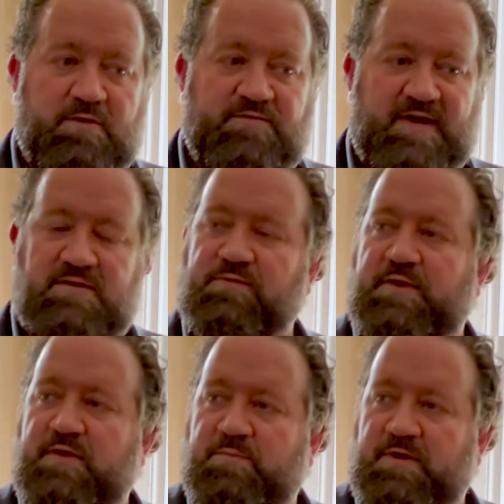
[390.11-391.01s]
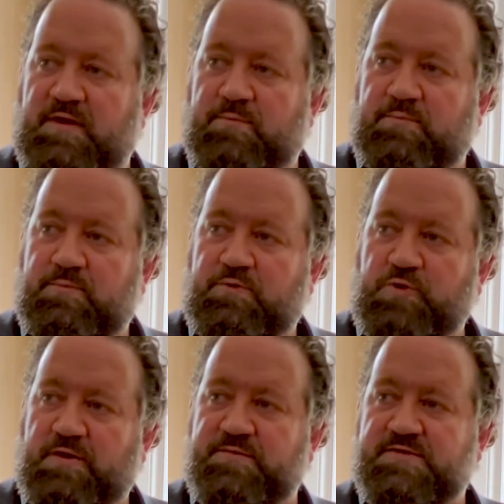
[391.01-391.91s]
effectively, they become
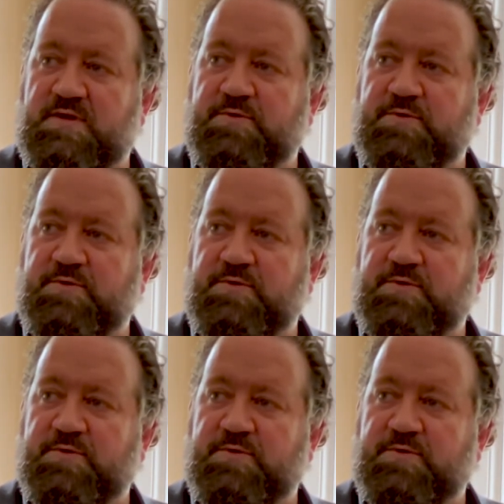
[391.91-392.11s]
greater than the sum of the